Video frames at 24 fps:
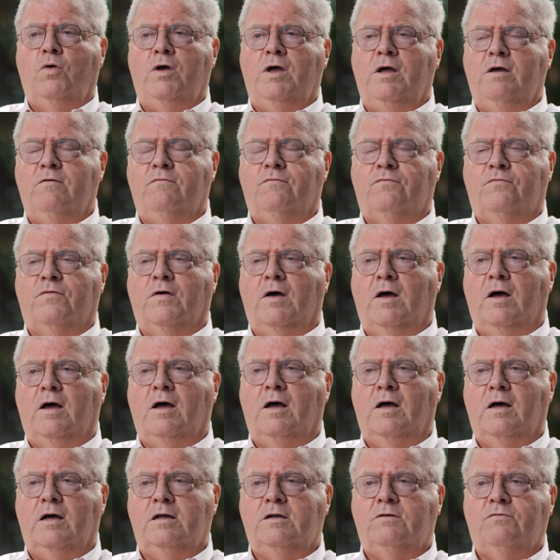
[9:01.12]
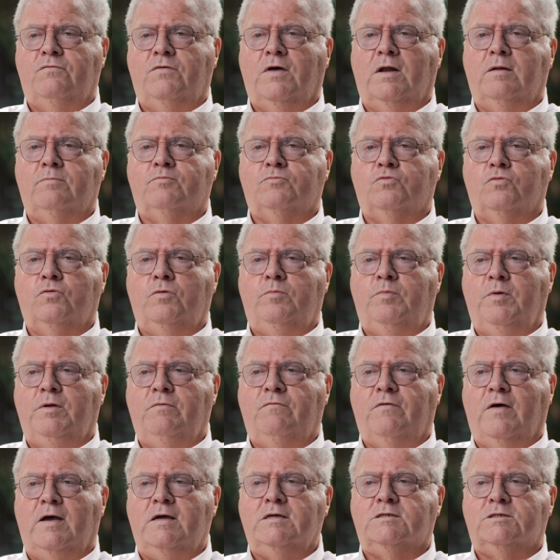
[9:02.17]
we've developed would be
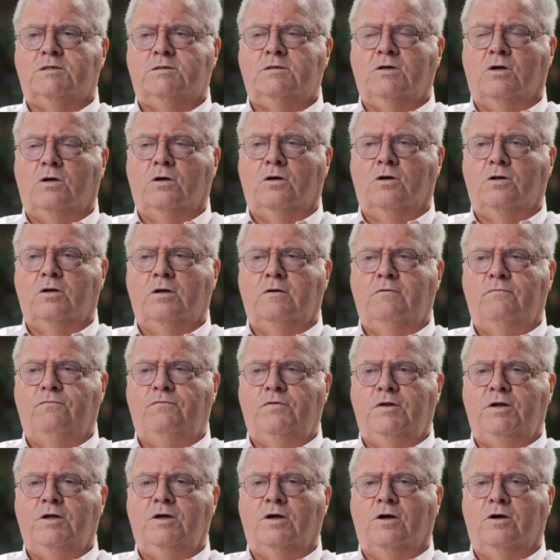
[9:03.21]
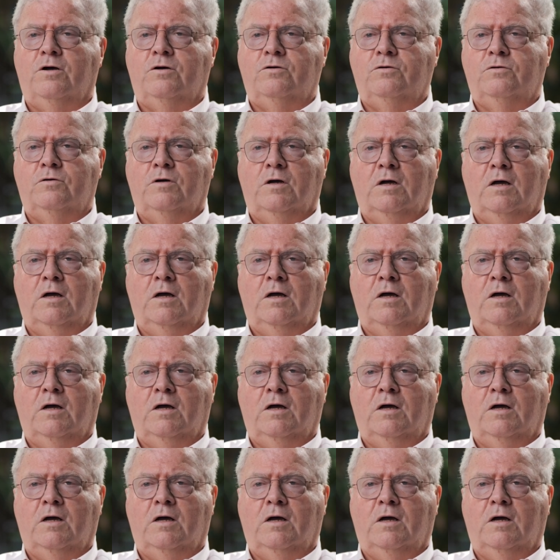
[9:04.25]
based on video